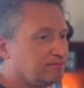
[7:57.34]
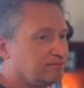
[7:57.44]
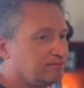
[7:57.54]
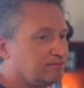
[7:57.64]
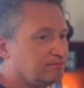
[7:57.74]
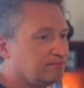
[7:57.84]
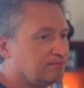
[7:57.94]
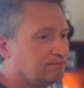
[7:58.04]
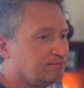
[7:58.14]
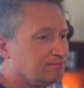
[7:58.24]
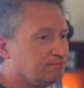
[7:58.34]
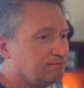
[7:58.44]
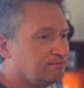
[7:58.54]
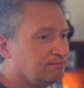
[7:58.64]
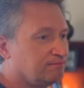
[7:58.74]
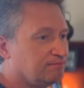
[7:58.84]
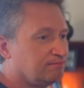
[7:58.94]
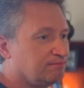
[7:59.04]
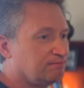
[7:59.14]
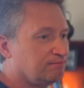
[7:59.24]

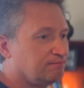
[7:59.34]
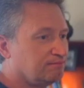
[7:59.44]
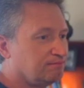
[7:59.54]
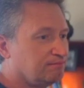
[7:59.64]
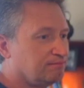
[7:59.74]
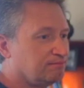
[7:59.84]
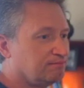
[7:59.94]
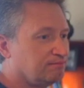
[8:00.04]
This person isn't speaking.